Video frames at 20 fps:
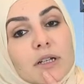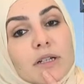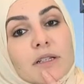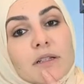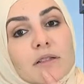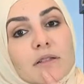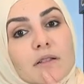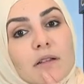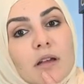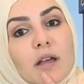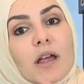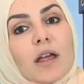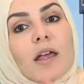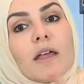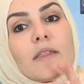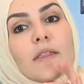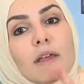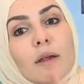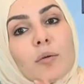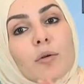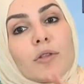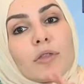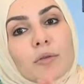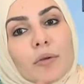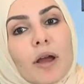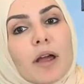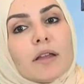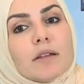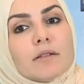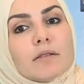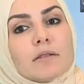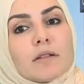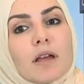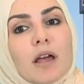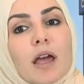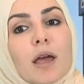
is they were threatened